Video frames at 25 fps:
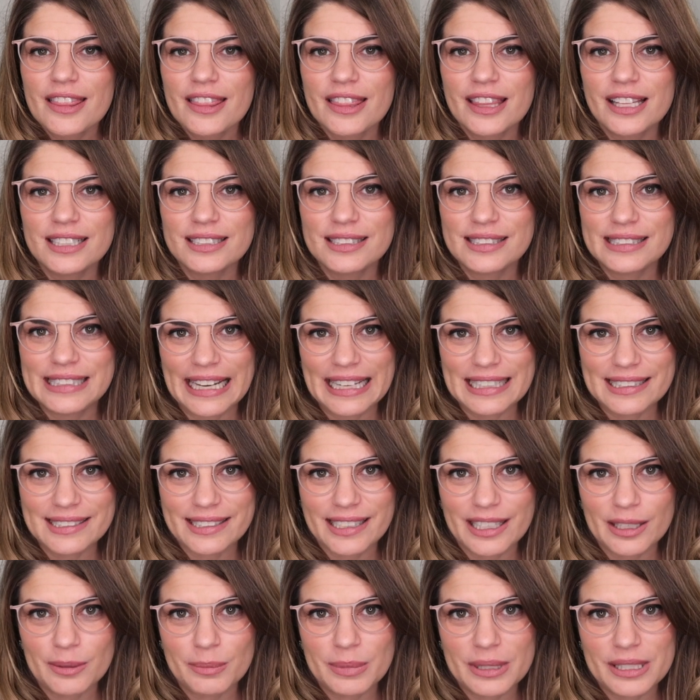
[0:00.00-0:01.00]
This
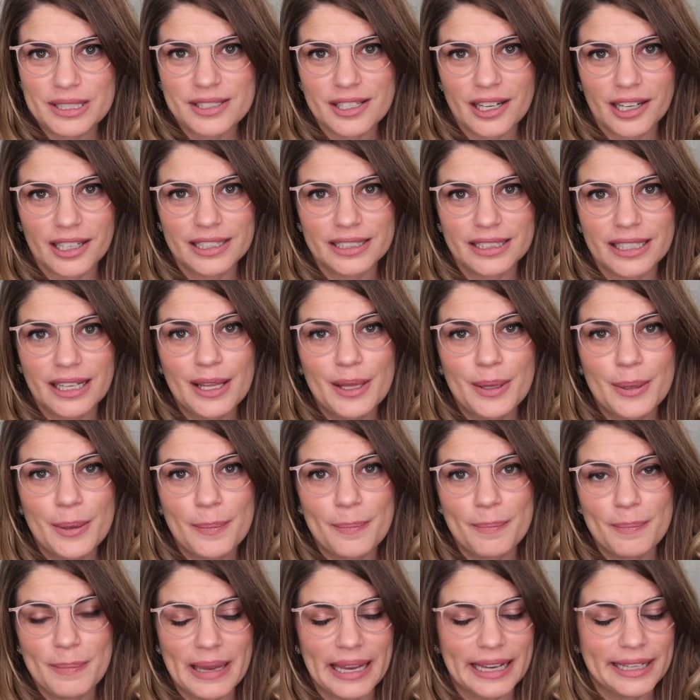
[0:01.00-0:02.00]
test can be done
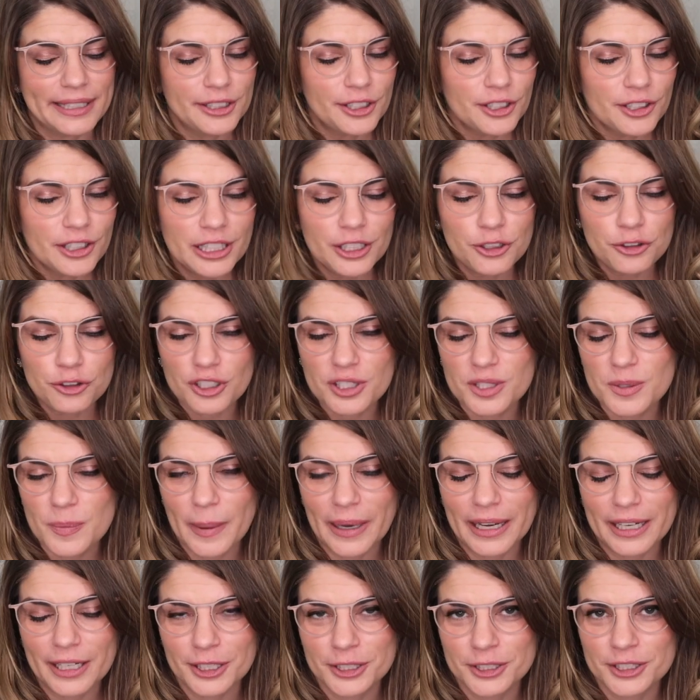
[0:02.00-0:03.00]
manually just
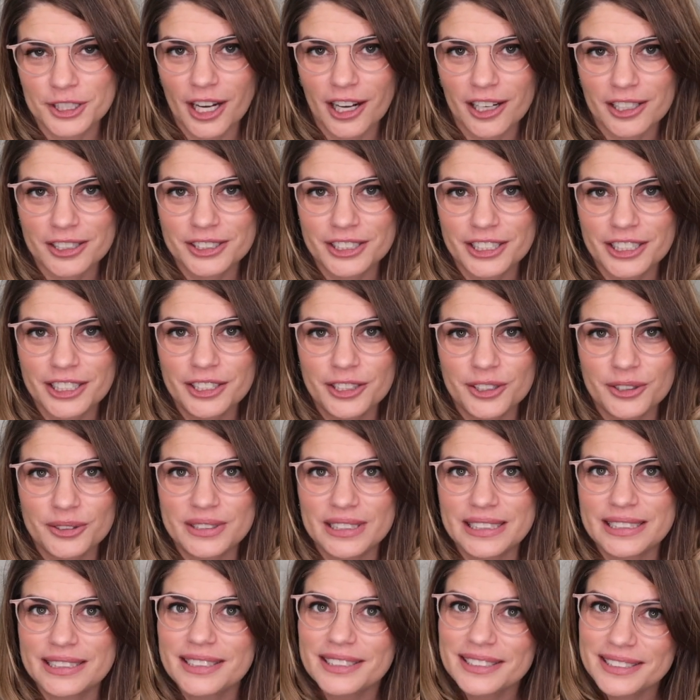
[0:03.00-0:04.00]
by your doctor
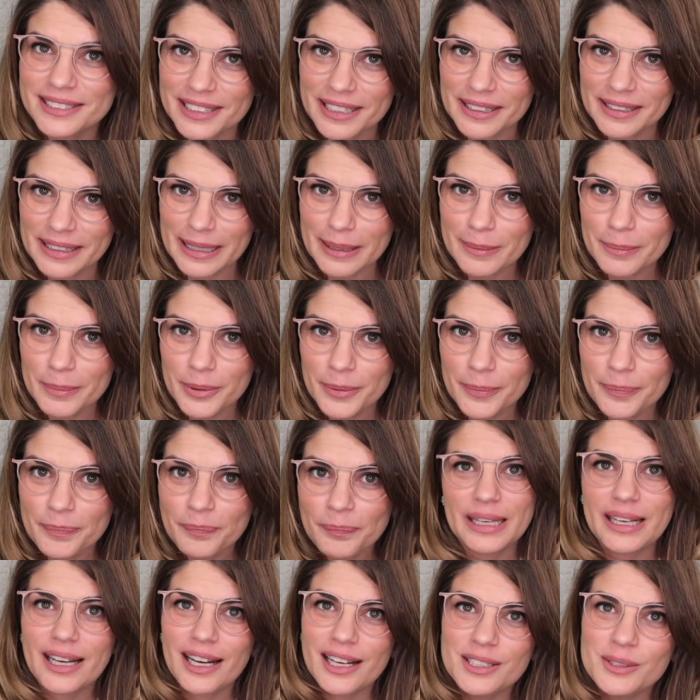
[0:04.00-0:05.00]
using the slit lamp.
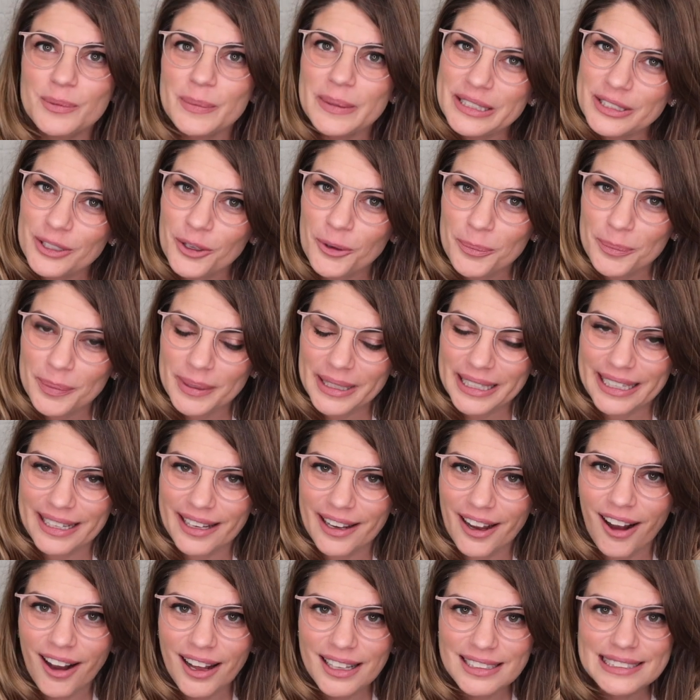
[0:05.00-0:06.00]
Because we don't
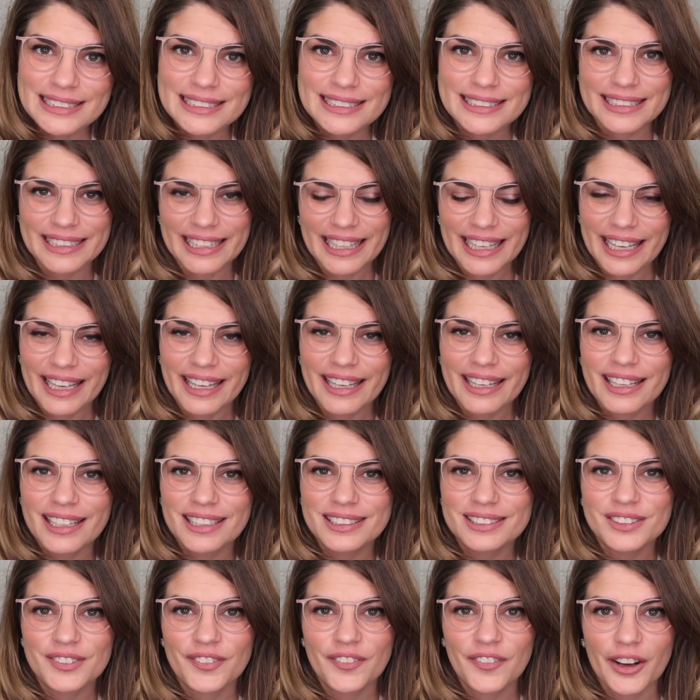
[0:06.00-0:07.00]
blink constantly,
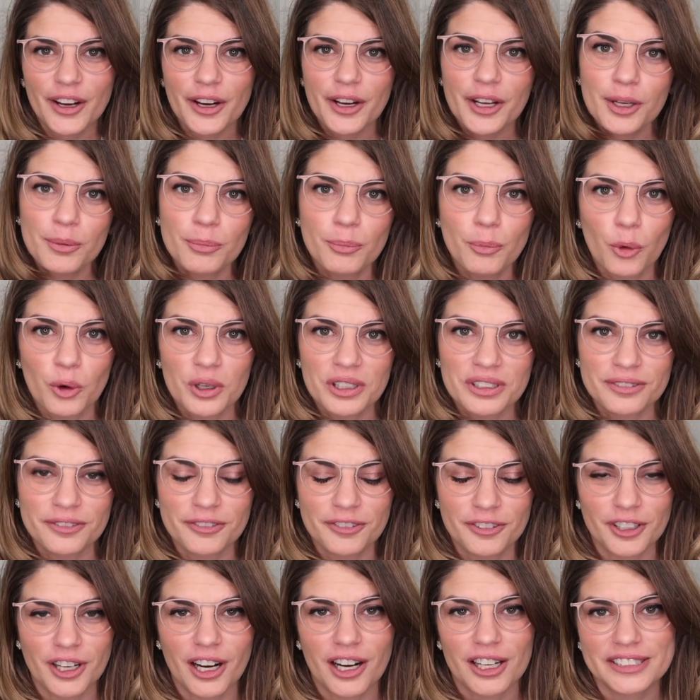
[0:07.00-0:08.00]
it's very
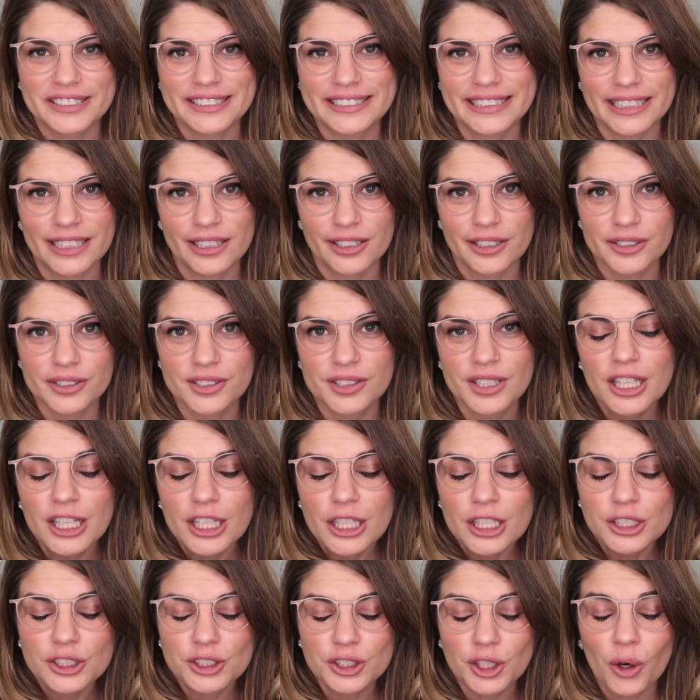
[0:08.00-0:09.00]
important for our tears
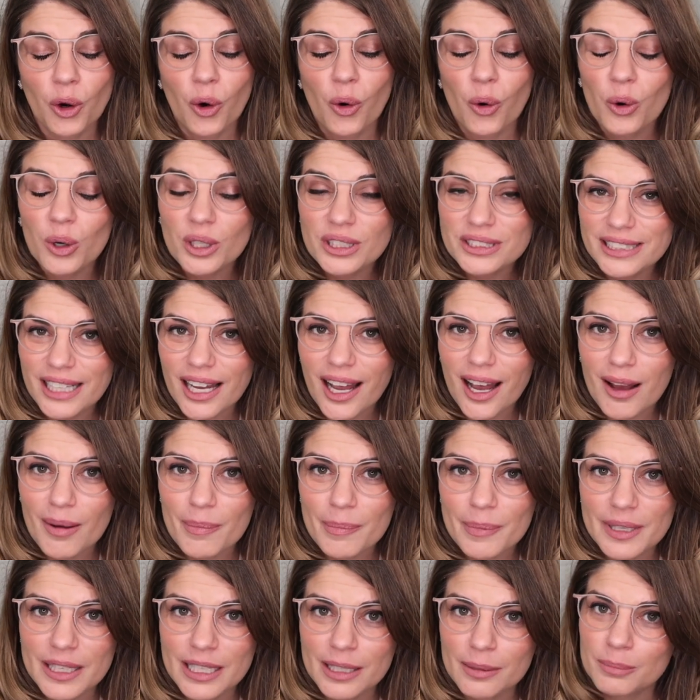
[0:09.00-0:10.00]
to hold
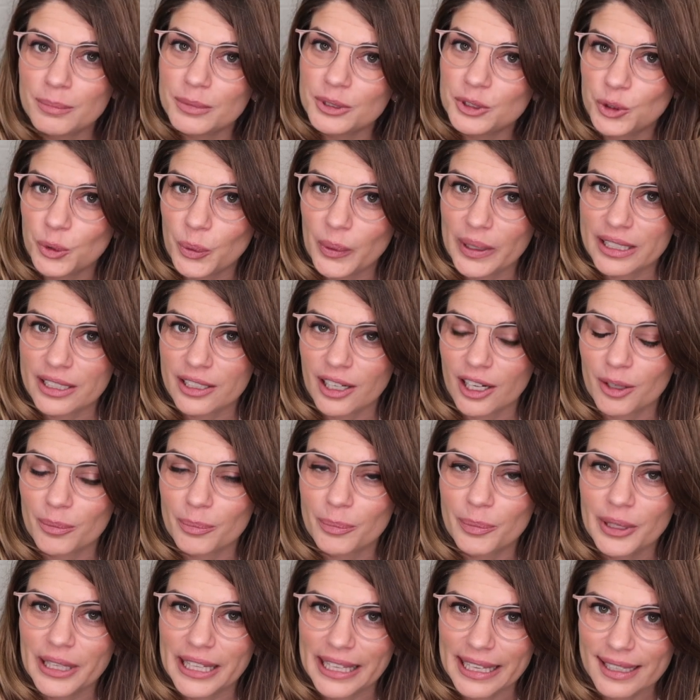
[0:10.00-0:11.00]
up in between
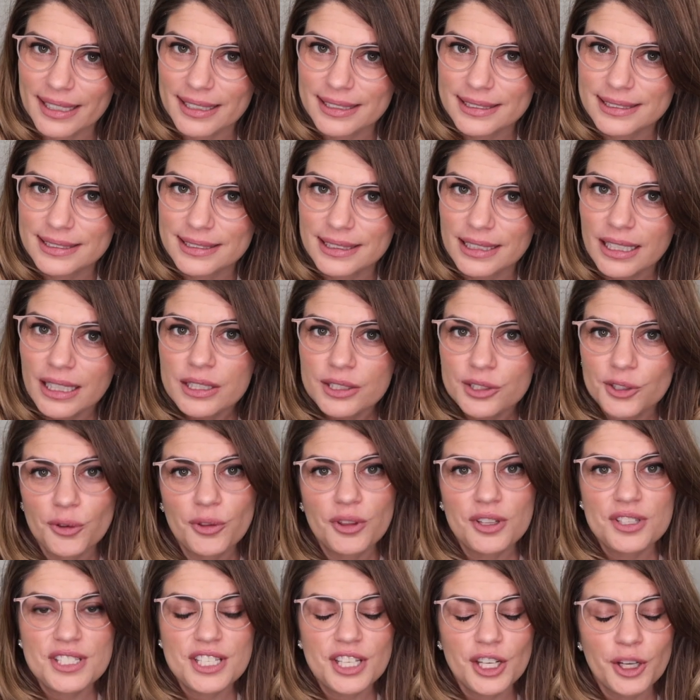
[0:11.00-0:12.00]
our blinks. So
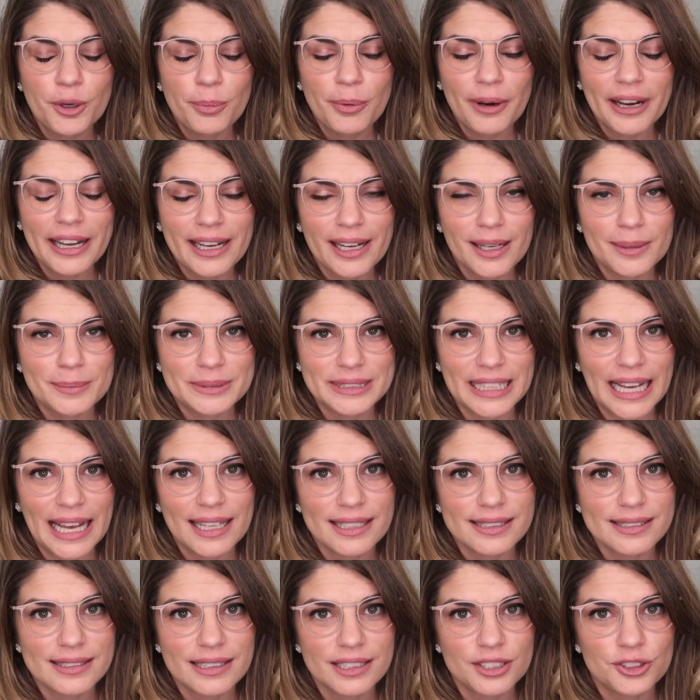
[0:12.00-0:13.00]
the tear breakup
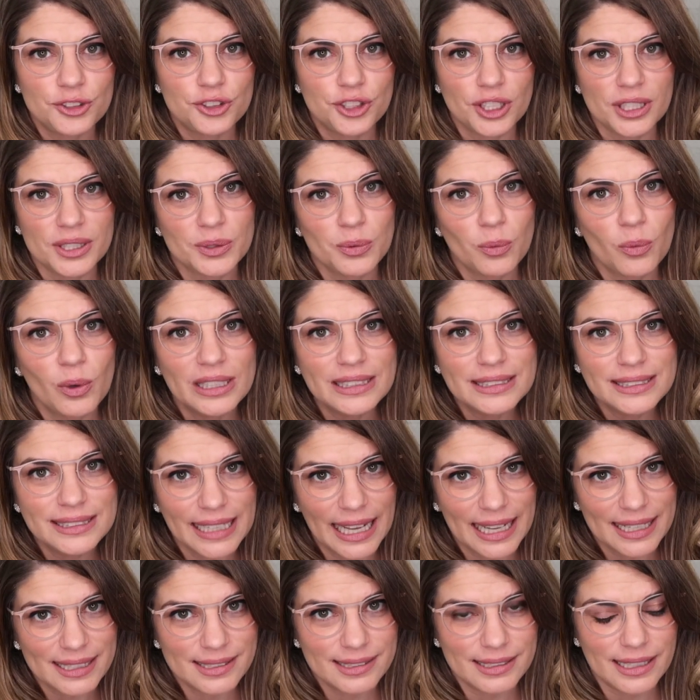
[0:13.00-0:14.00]
test is just one
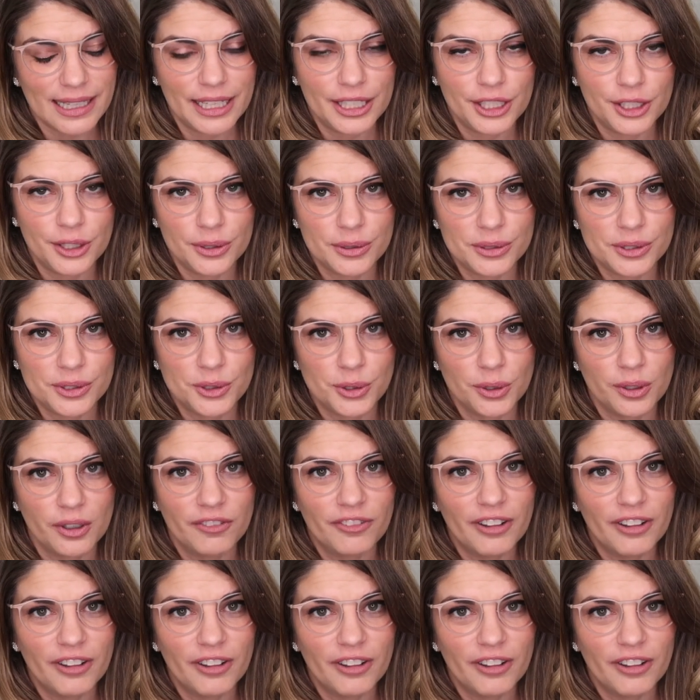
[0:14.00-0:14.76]
test I use to